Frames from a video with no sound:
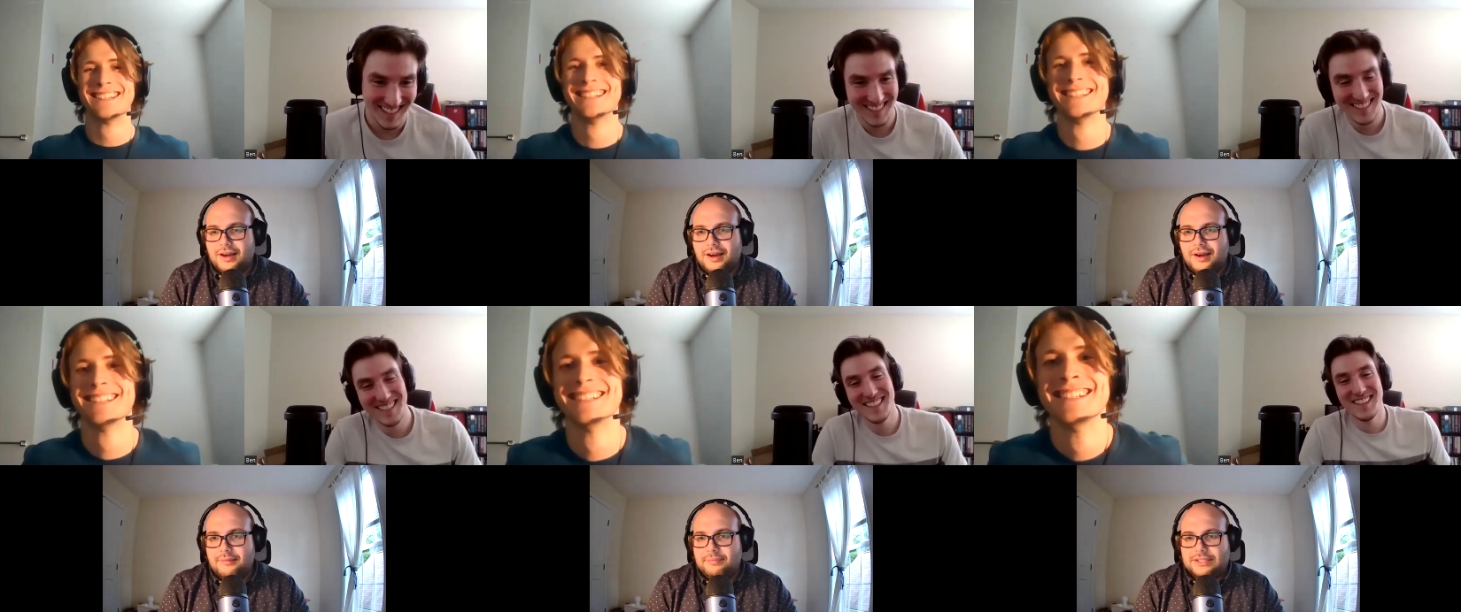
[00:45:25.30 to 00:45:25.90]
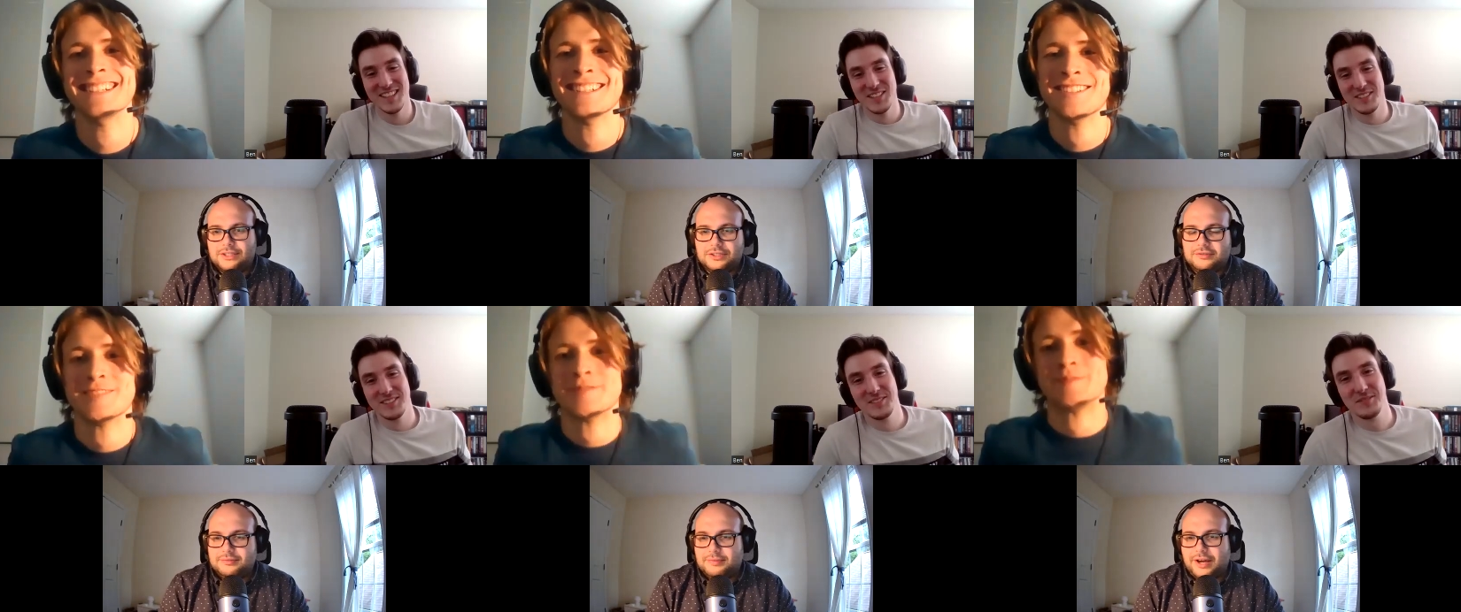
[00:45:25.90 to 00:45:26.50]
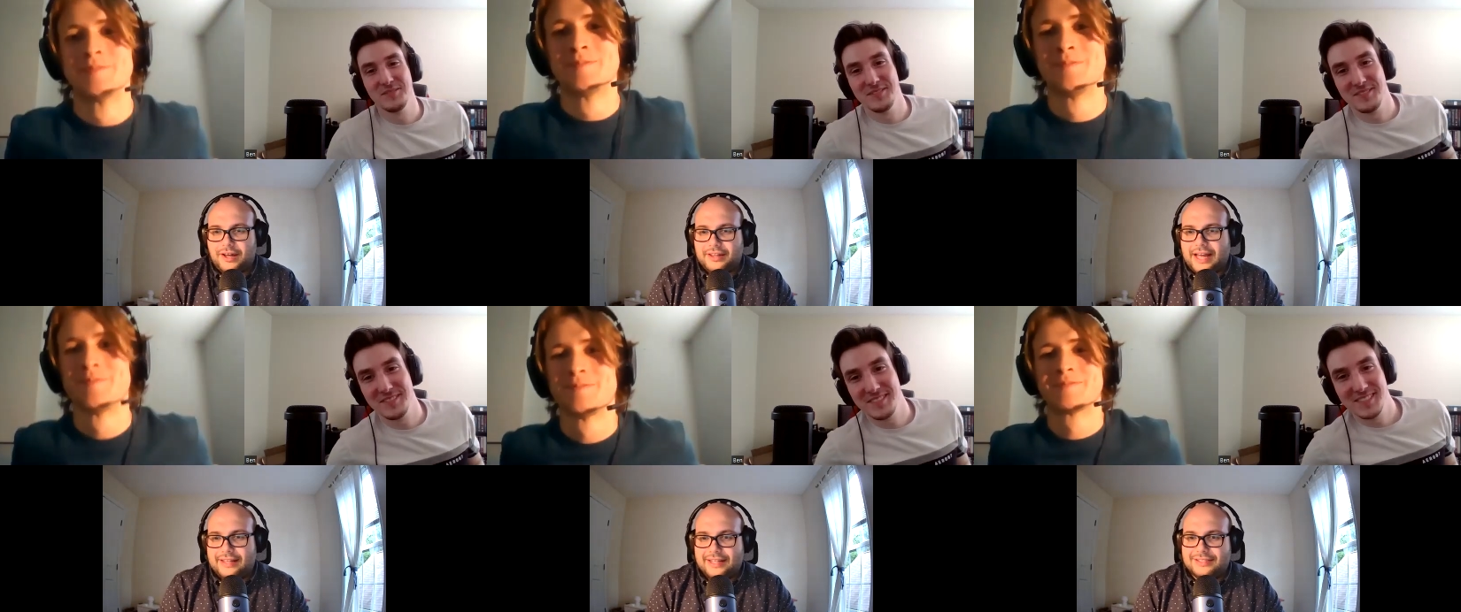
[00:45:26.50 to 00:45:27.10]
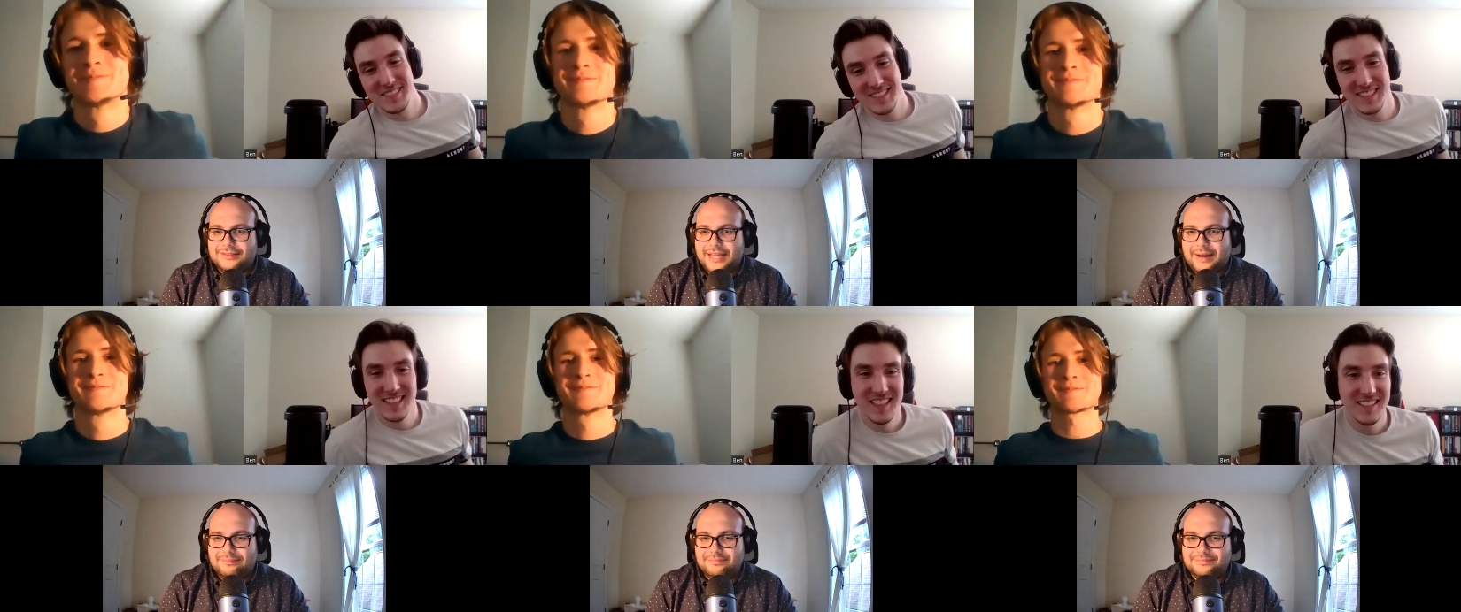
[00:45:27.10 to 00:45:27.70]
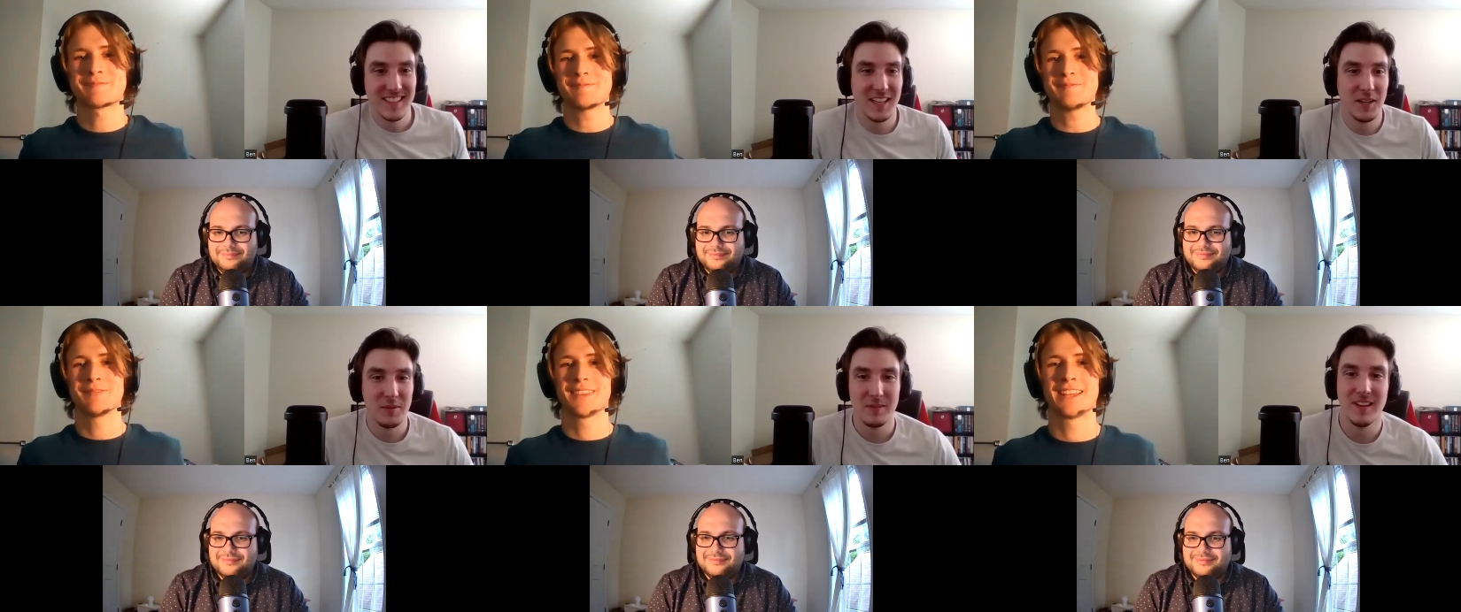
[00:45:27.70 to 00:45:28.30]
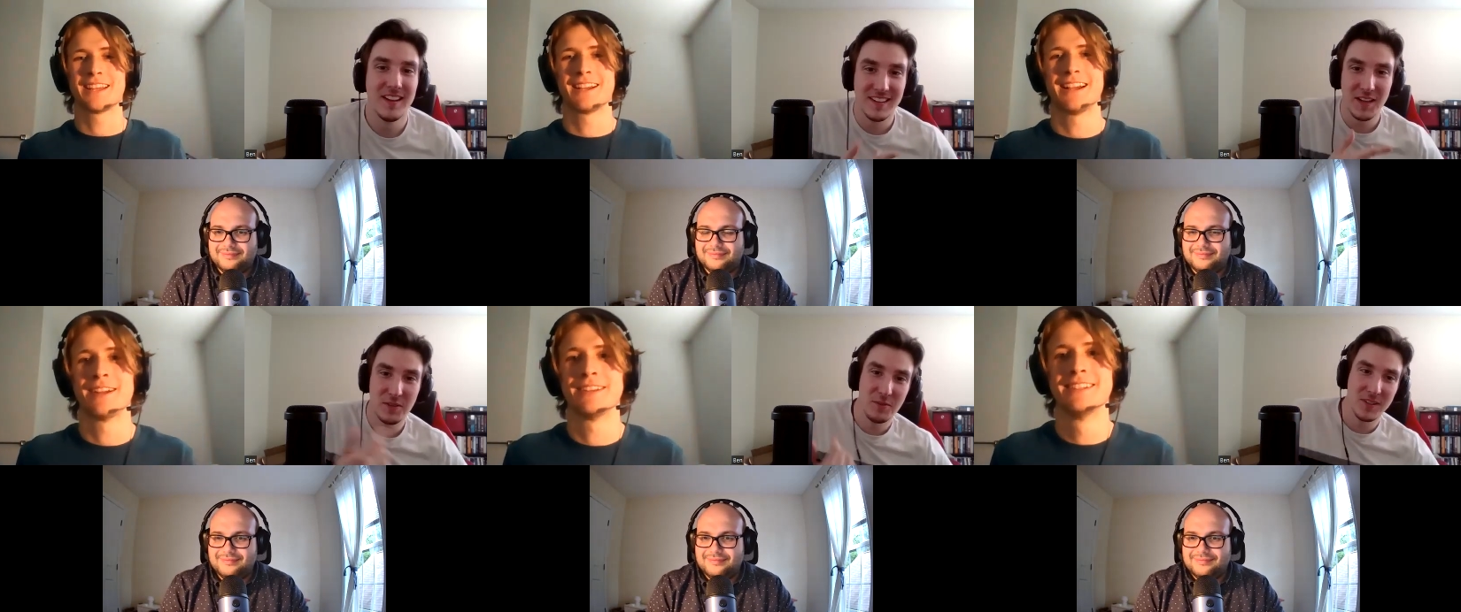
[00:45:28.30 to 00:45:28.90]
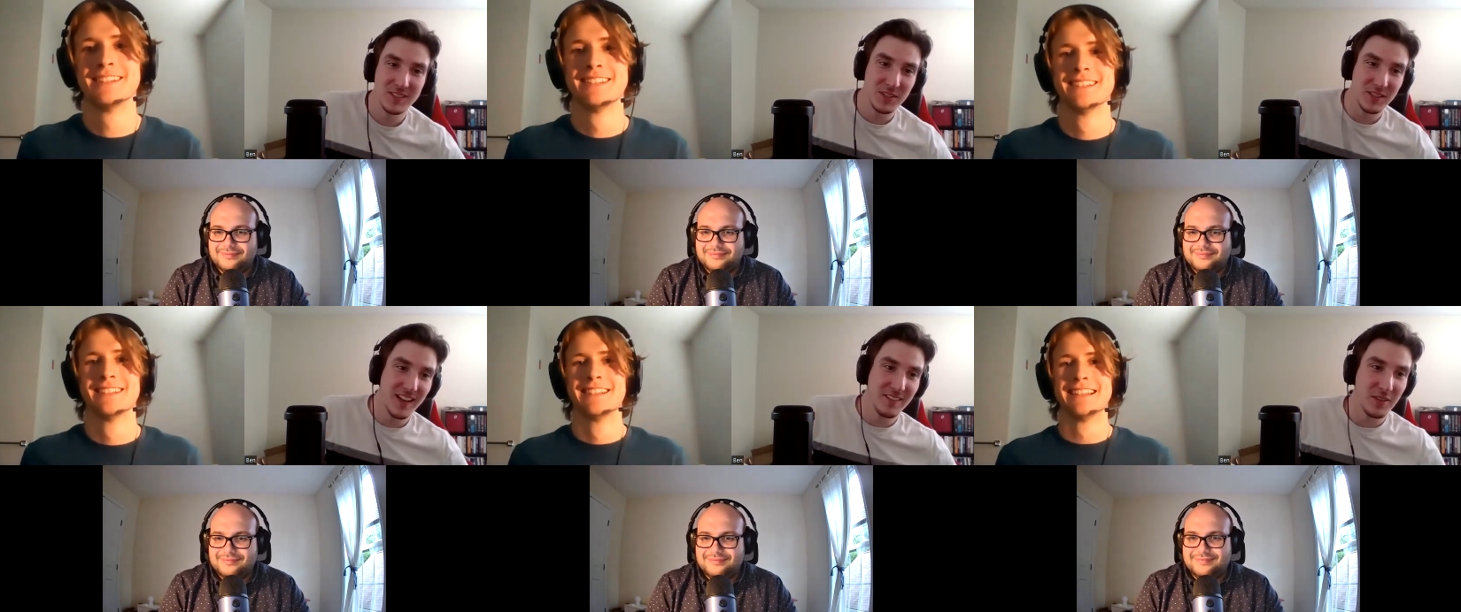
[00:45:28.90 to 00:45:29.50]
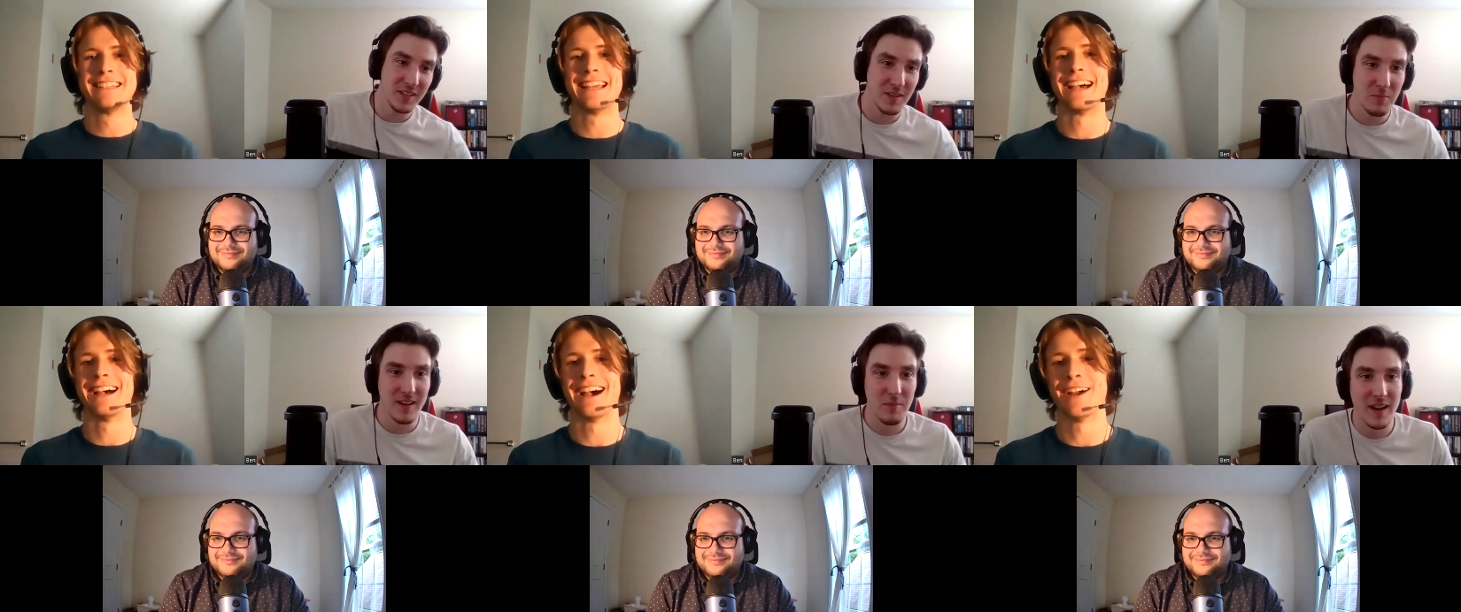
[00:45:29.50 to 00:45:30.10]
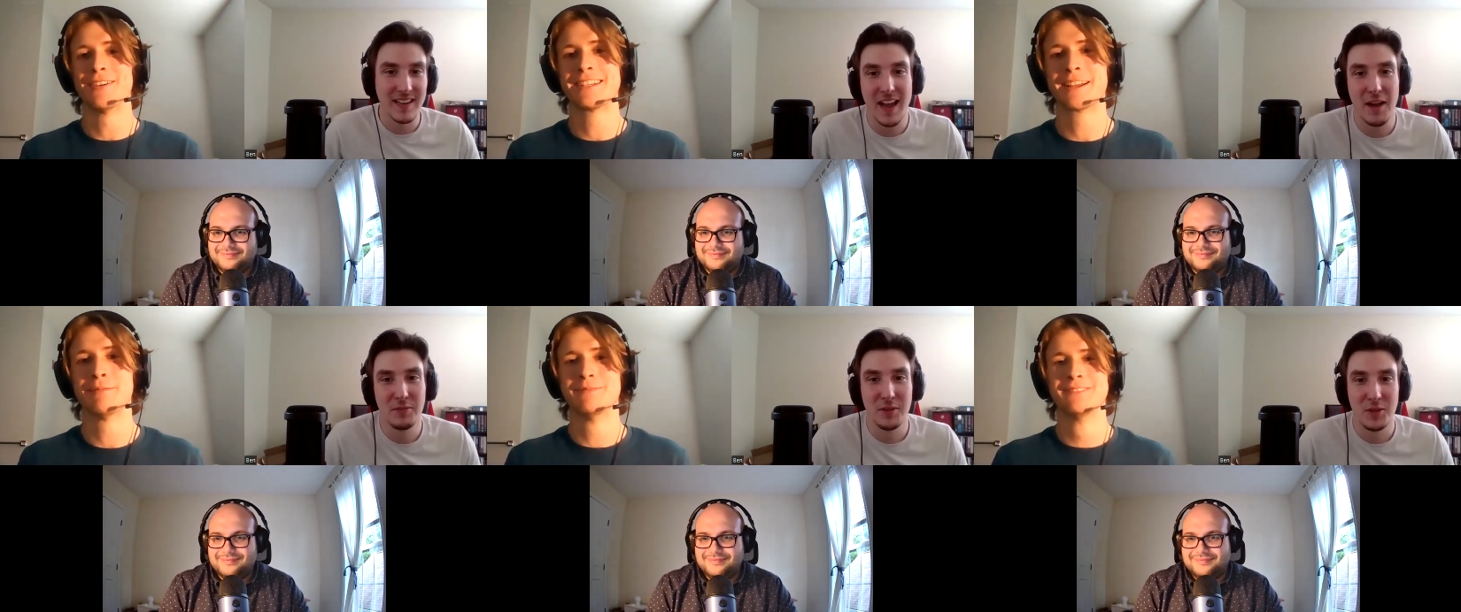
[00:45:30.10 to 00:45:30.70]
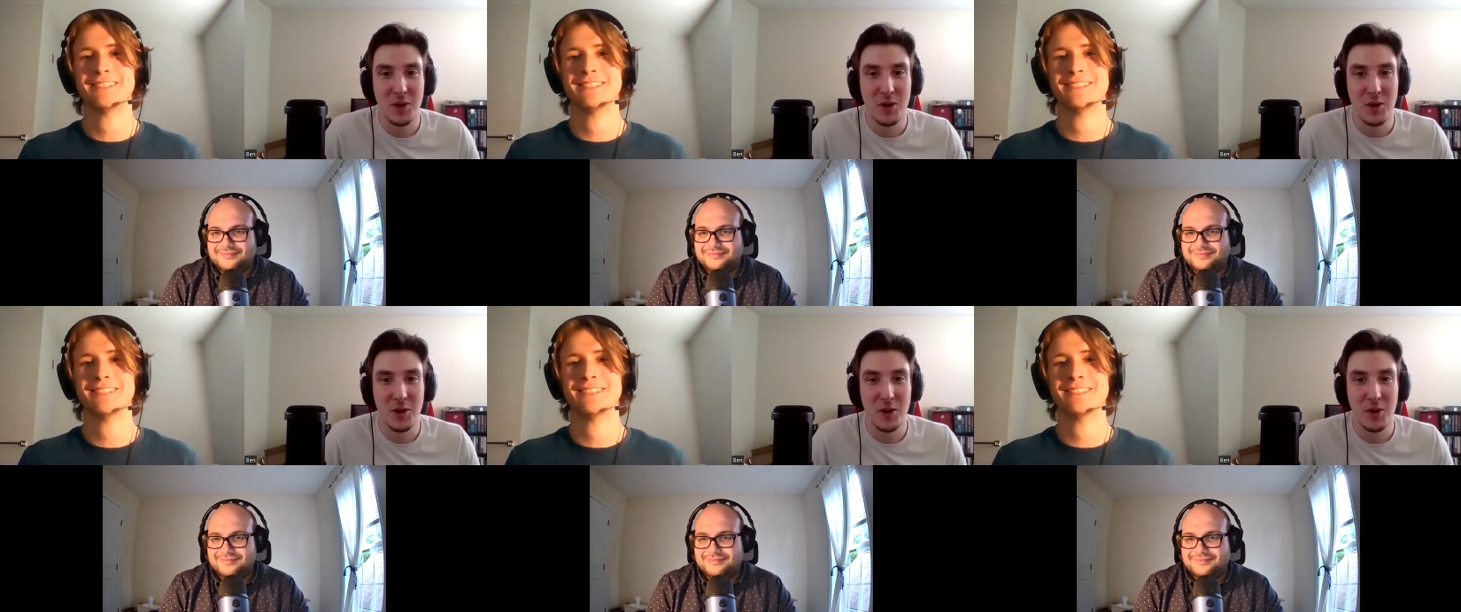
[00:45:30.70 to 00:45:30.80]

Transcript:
Speaker 1: uh, but sh- behind that, that's yeah.
Speaker 2: Yeah, I mean, ni- neither of us are Catholic. Yeah, my, my Catholic